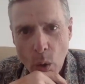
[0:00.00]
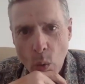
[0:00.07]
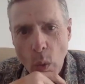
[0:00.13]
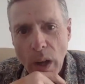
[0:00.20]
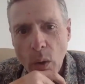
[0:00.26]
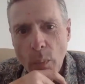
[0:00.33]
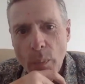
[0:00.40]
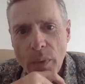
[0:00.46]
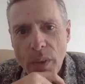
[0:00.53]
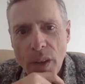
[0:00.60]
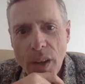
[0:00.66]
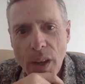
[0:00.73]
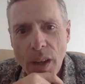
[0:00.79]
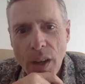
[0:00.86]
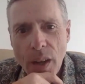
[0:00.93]
Well,
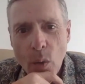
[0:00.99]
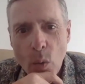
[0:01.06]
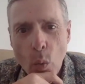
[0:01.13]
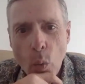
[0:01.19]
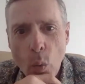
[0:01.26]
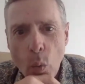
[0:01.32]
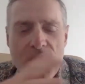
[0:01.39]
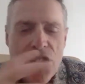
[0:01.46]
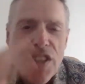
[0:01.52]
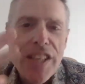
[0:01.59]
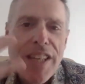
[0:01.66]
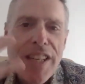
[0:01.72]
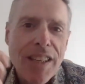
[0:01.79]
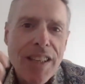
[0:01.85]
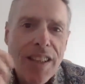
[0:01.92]
we're
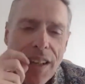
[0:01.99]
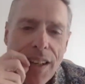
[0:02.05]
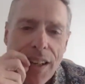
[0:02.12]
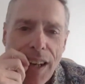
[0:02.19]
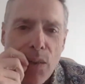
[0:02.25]
seeing